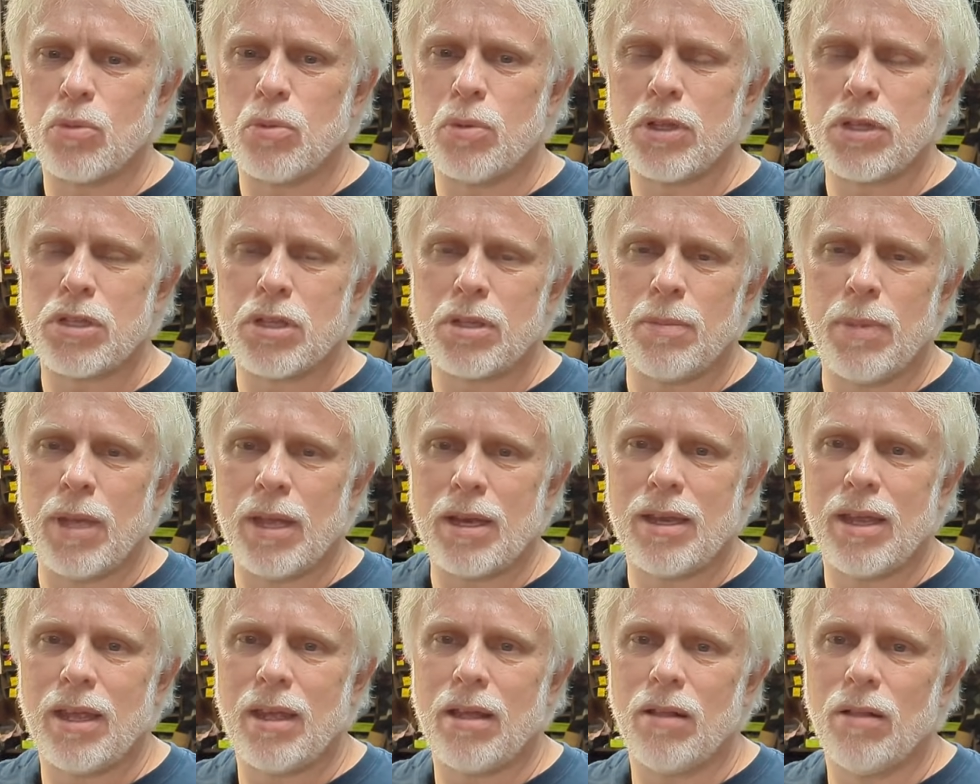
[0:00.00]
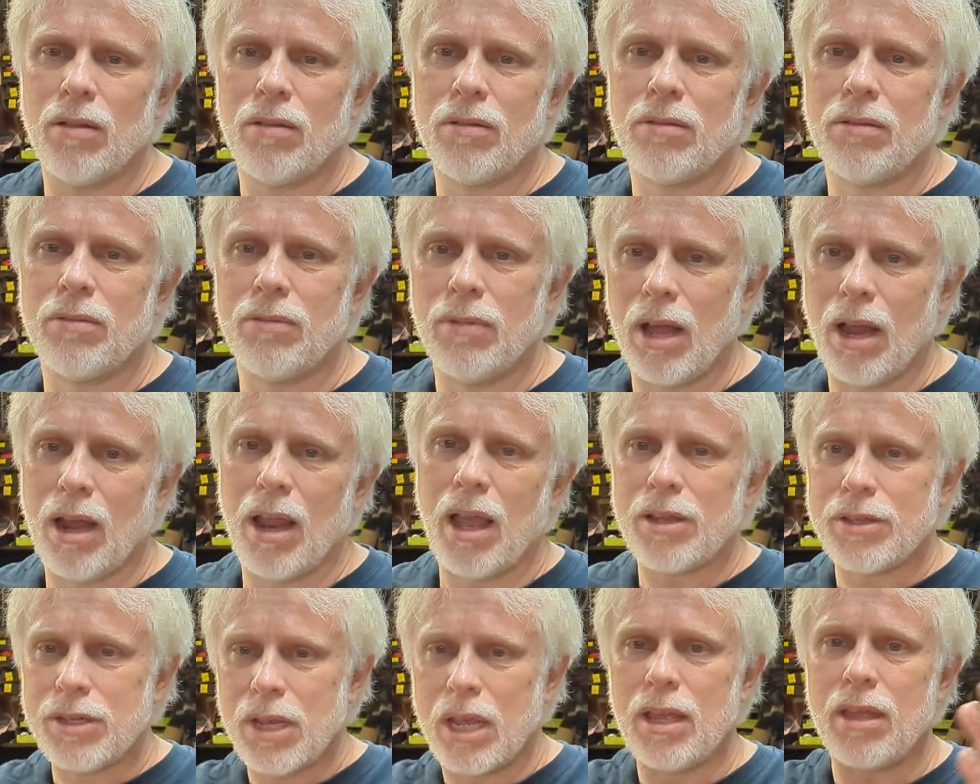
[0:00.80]
What's the big deal? Well,
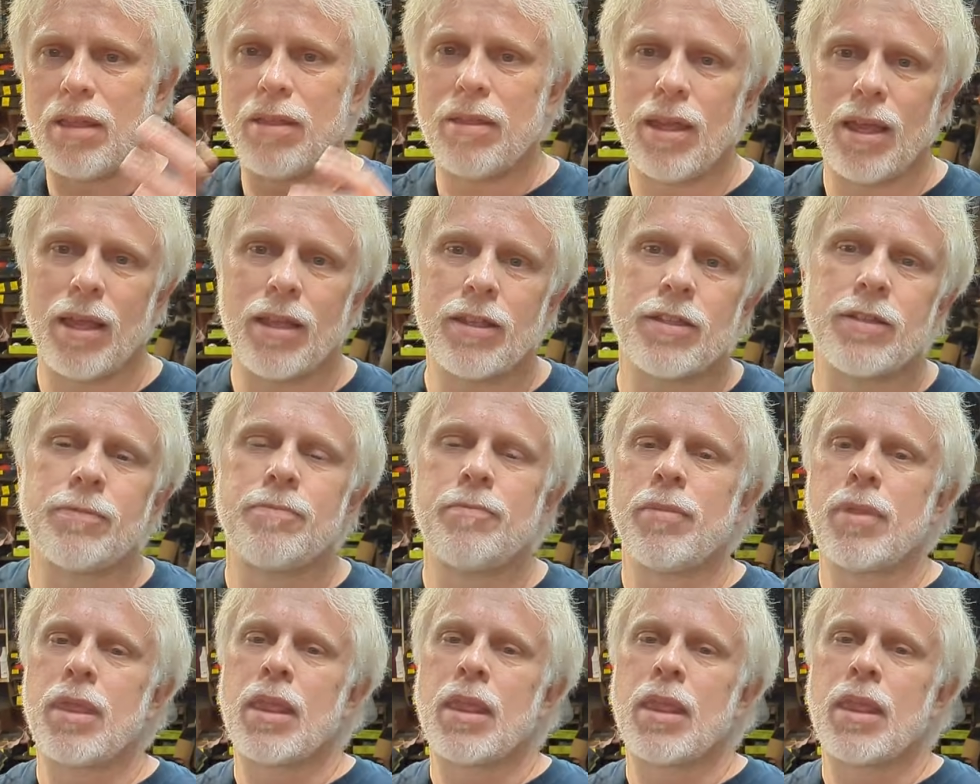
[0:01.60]
I'll tell you this.